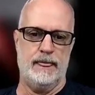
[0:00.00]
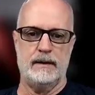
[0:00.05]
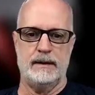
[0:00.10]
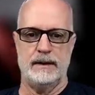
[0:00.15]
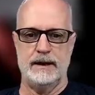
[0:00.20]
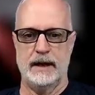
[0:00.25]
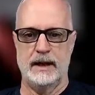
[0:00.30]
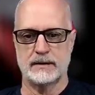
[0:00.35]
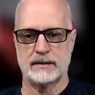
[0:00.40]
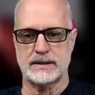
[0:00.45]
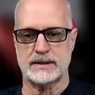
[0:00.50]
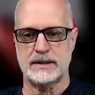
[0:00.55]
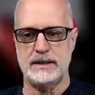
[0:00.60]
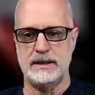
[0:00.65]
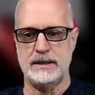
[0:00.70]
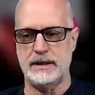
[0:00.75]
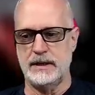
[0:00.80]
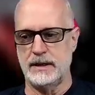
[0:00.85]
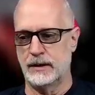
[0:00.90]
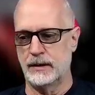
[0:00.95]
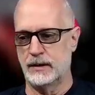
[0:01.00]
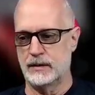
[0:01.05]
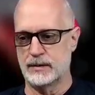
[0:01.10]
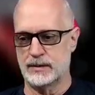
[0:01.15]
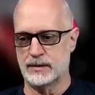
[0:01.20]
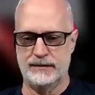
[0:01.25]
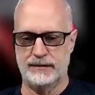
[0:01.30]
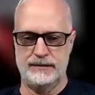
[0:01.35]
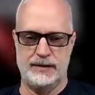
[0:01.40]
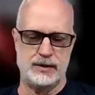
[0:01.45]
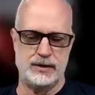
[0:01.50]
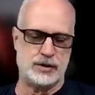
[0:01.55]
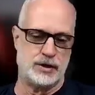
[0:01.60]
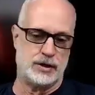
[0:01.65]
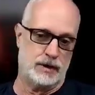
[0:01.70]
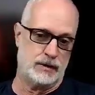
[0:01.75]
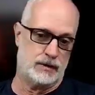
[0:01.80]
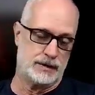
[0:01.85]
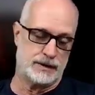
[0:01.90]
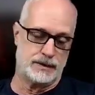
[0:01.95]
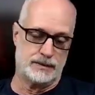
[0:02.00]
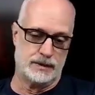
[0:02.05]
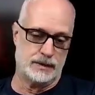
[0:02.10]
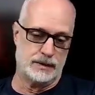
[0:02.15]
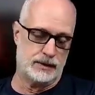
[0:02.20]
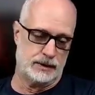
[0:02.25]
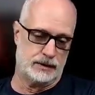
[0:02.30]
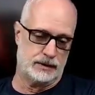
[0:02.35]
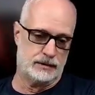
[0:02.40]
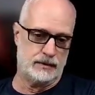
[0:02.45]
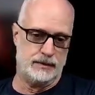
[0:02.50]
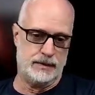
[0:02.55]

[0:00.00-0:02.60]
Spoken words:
Now, CEOs and visionaries in particular,